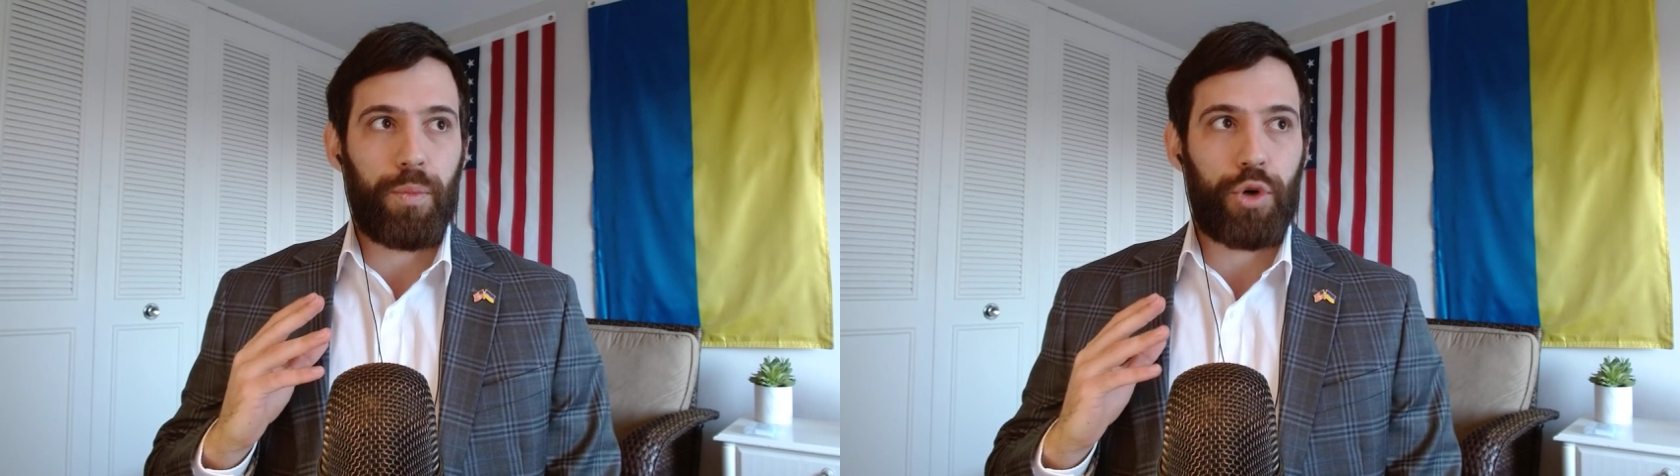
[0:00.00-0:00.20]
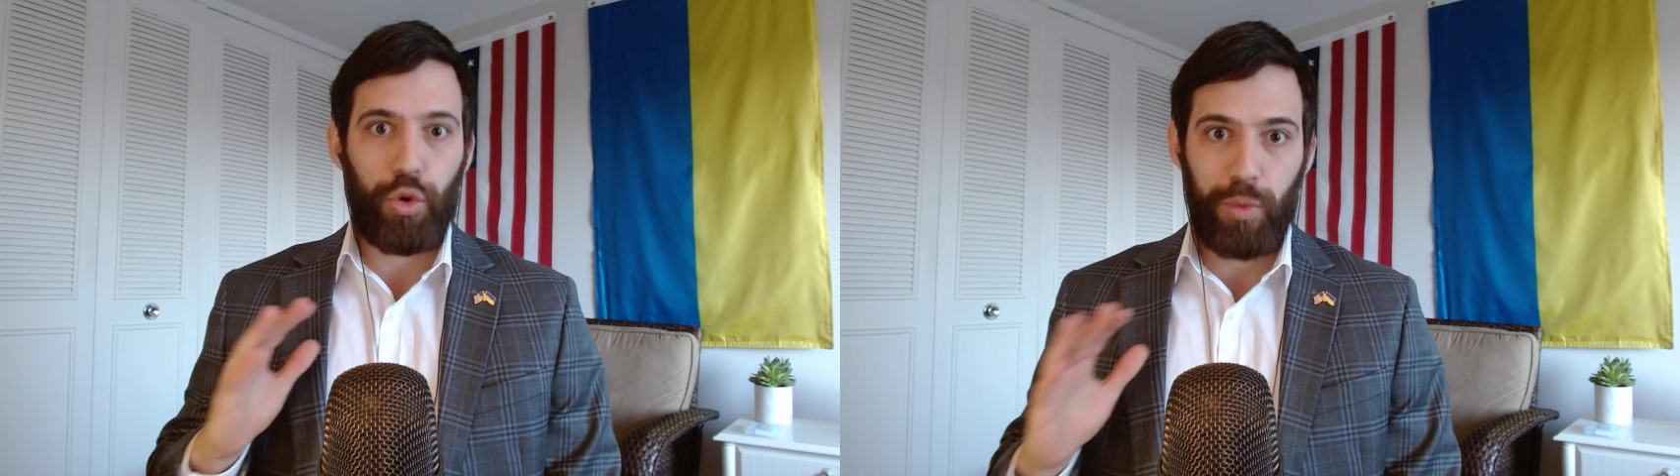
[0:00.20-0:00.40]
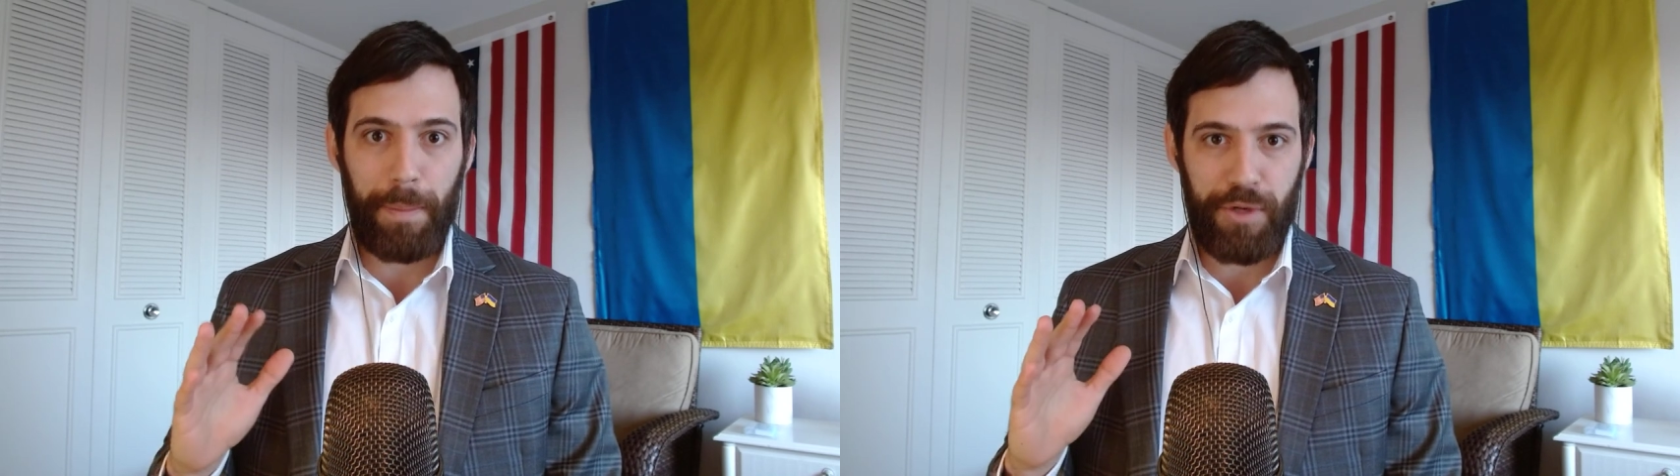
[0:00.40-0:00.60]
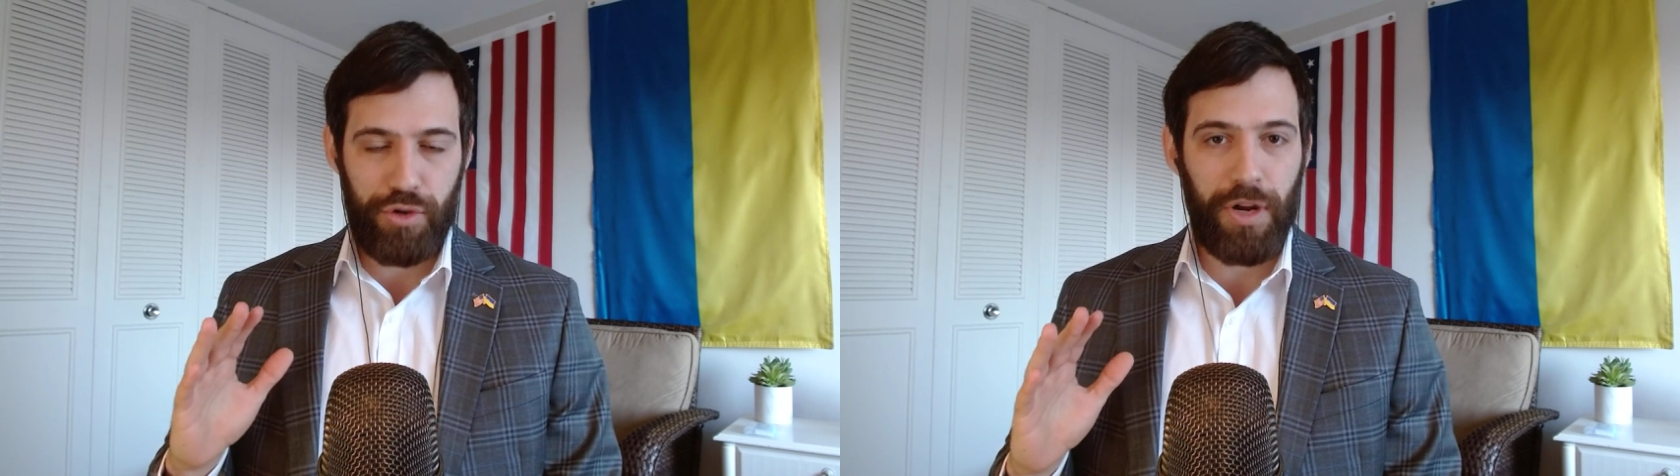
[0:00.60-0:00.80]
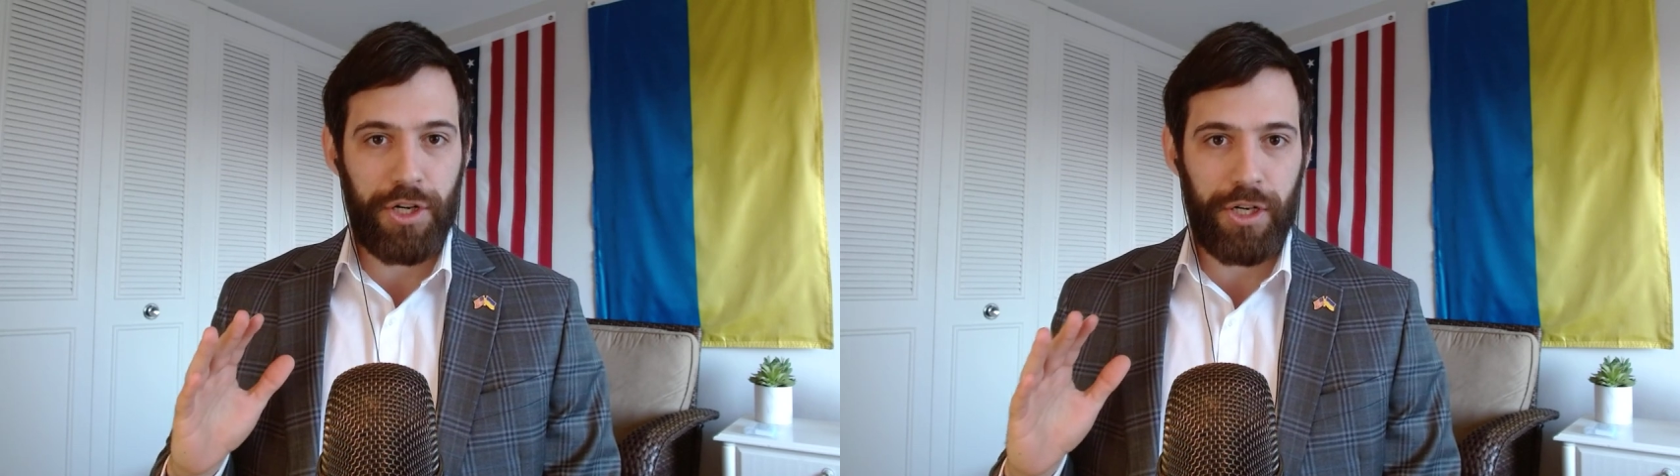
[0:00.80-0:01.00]
corrupt
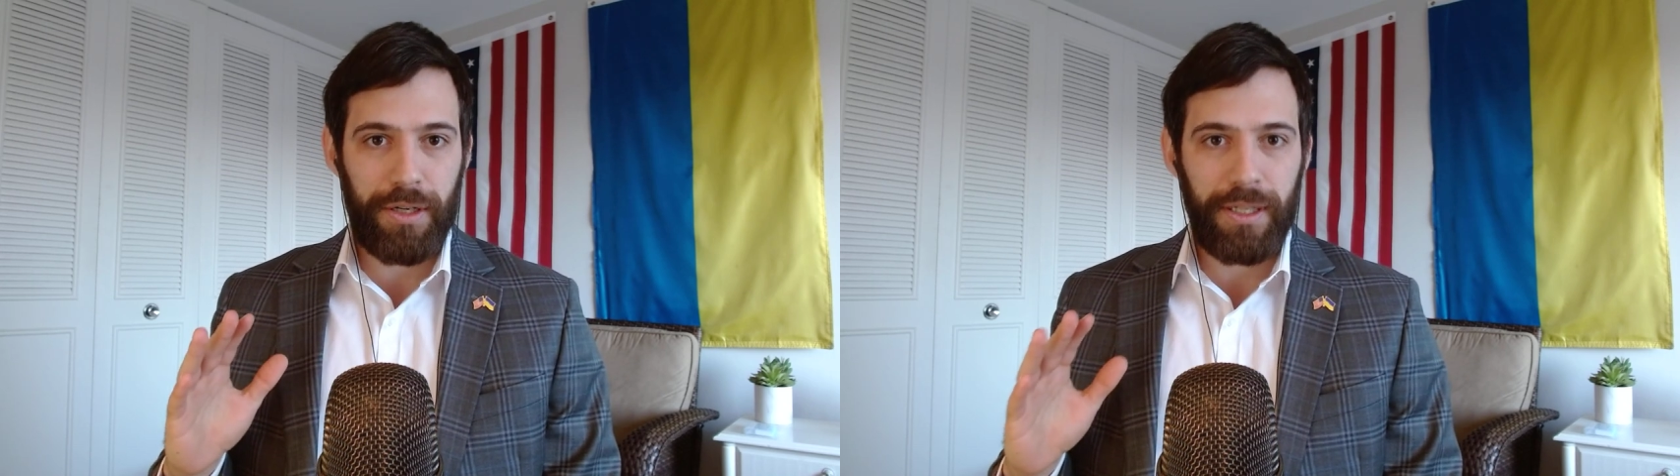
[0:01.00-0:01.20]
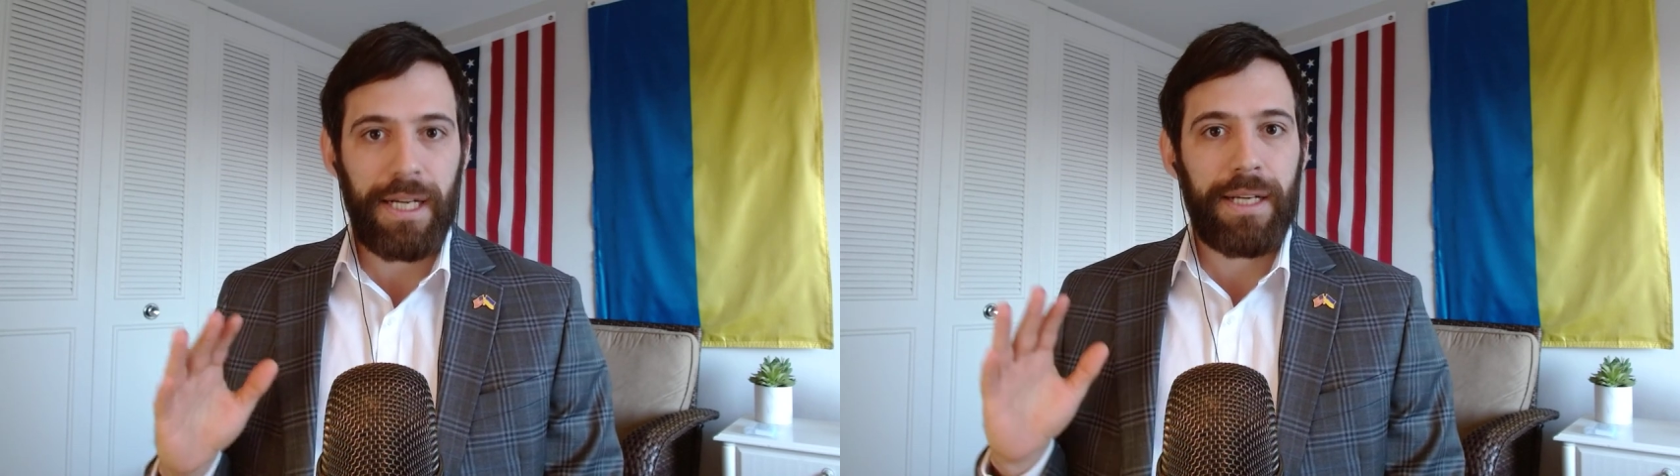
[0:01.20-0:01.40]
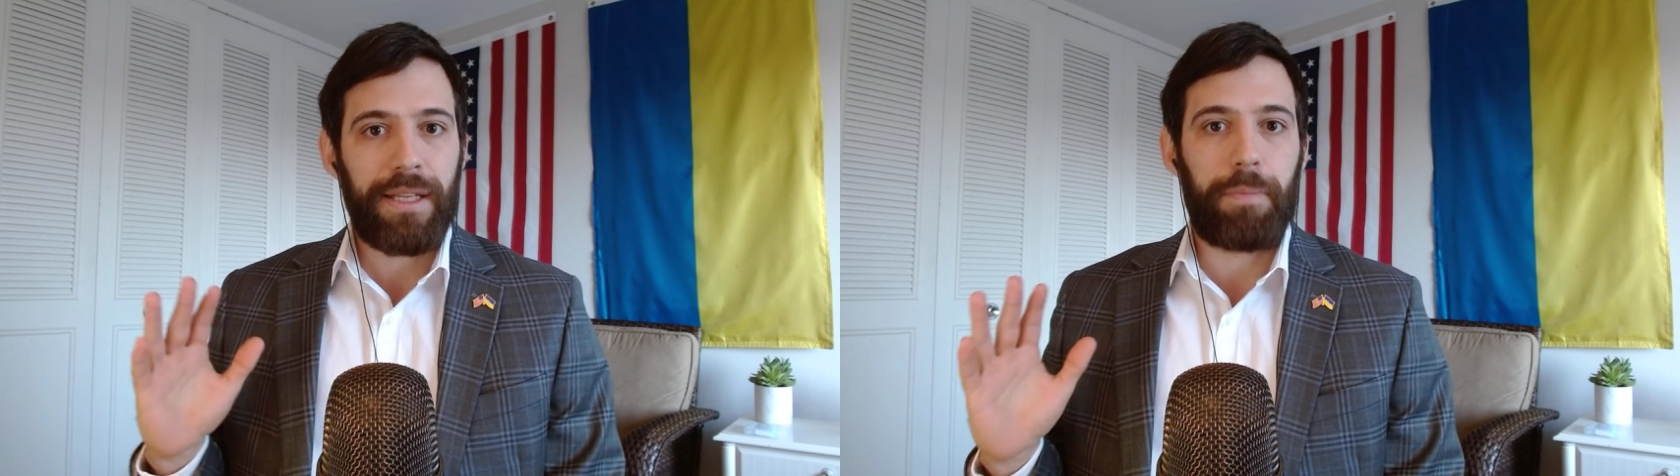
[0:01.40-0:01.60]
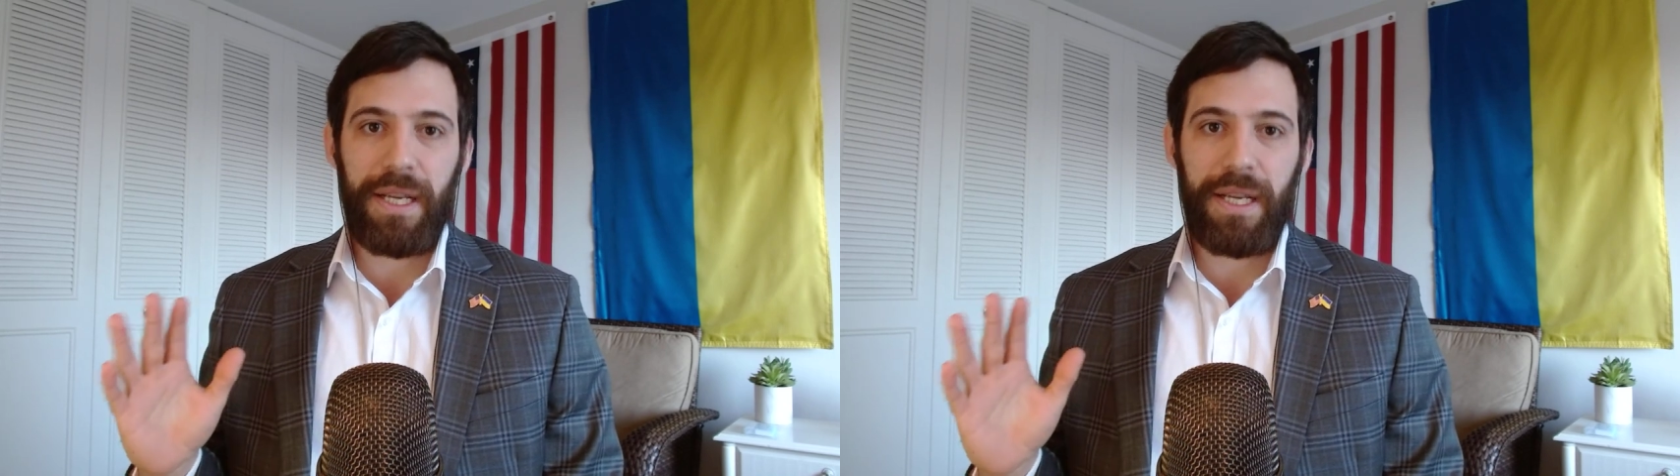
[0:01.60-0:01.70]
structure that